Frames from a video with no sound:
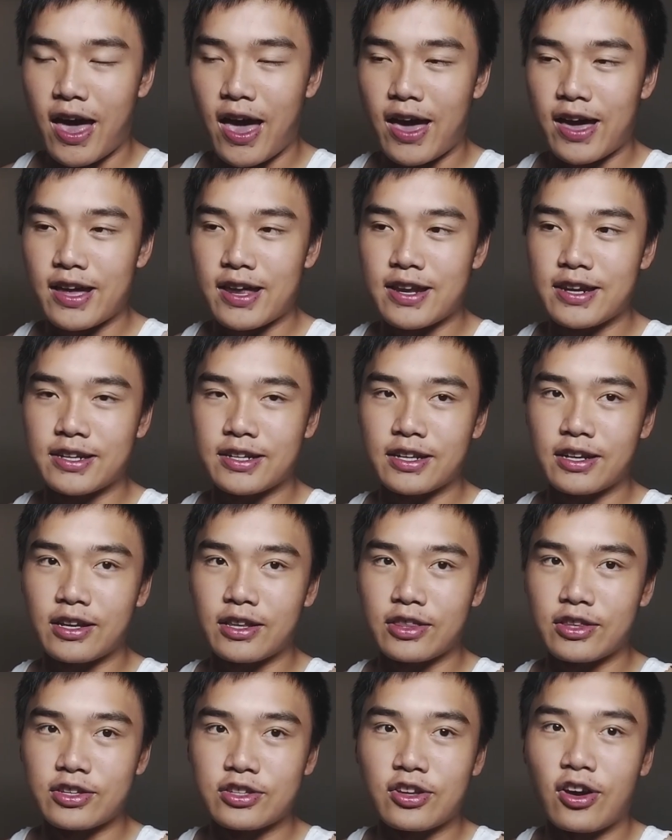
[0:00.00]
and
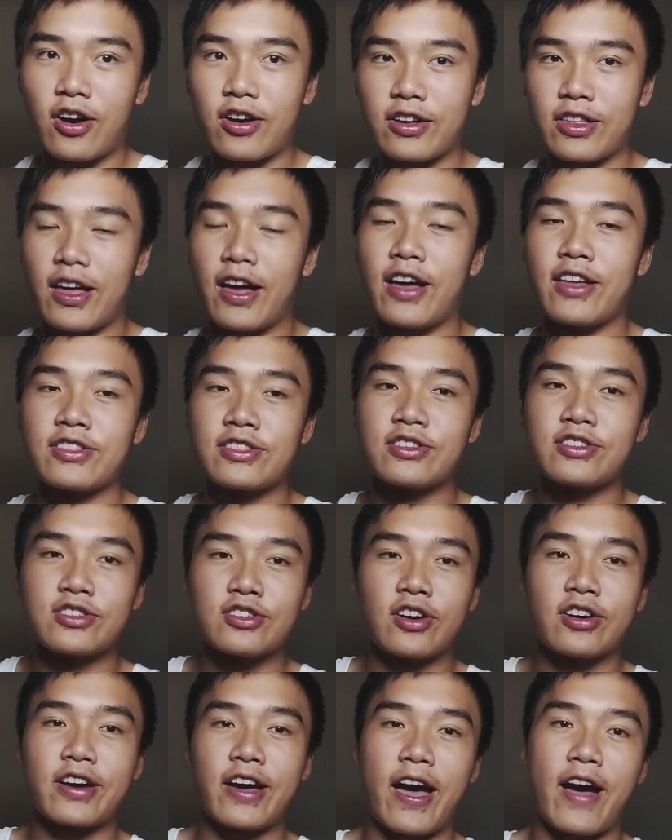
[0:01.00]
the dog,
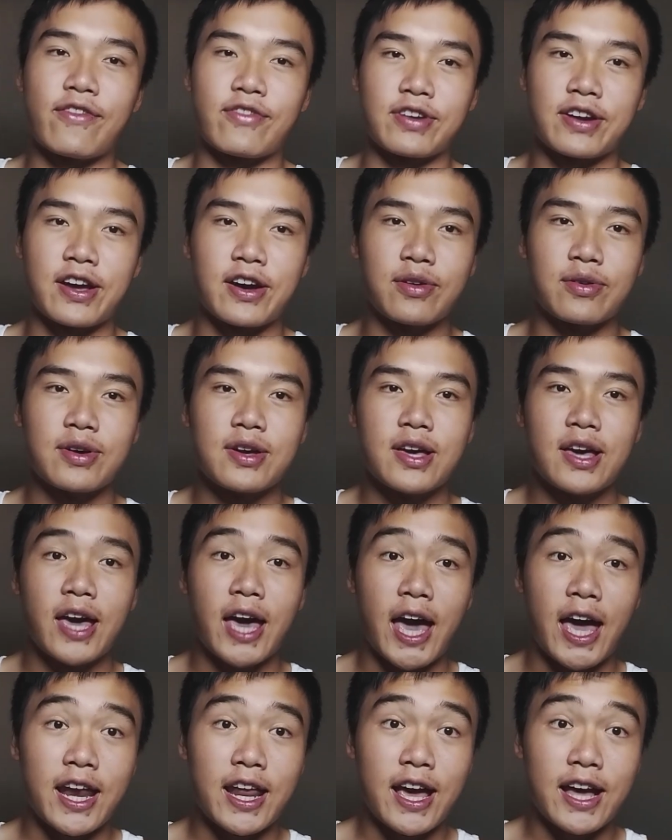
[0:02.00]
this dog I have right now,
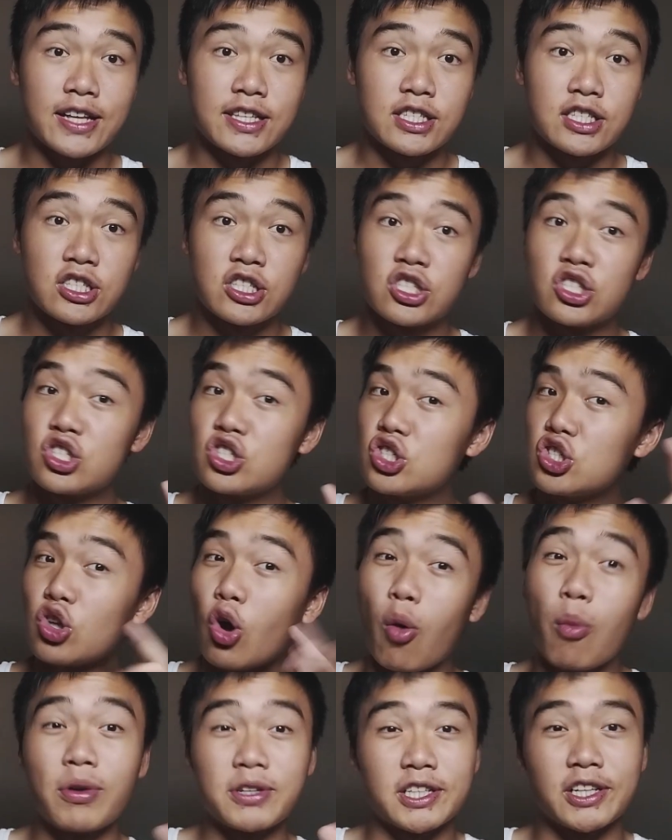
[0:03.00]
and it has
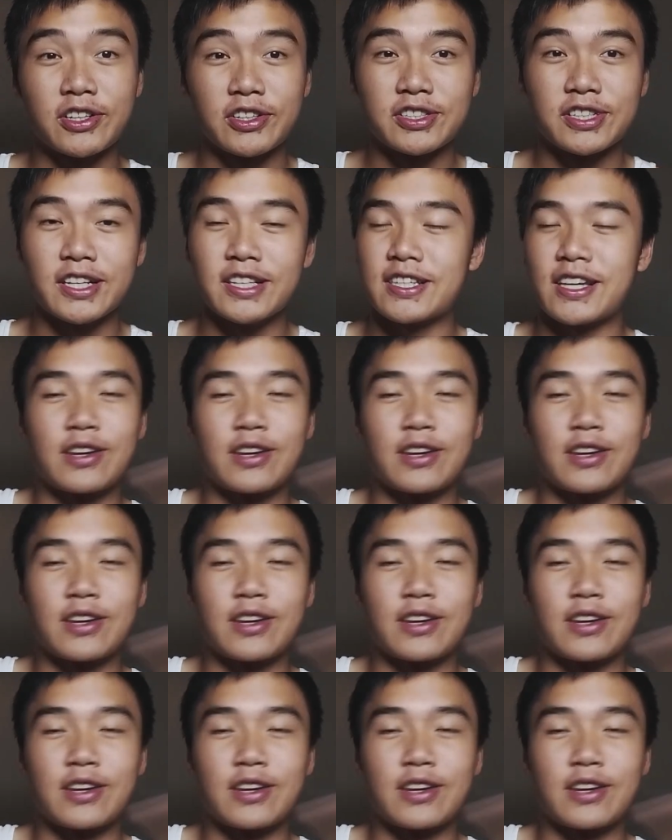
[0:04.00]
so much energy.